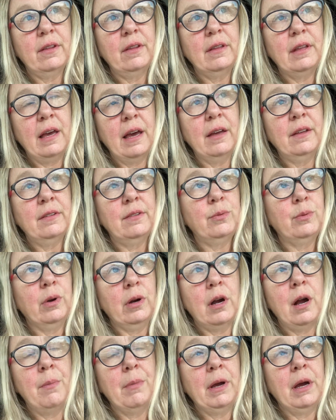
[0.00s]
yes, we're
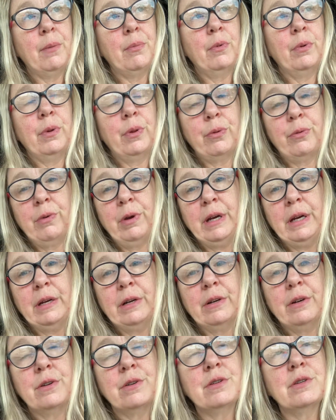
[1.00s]
coming up on three
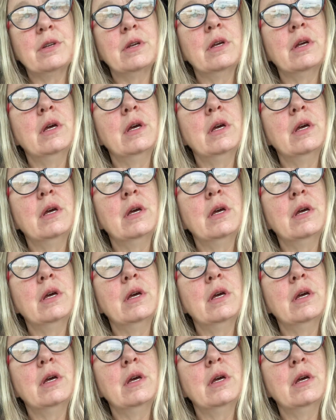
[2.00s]
years,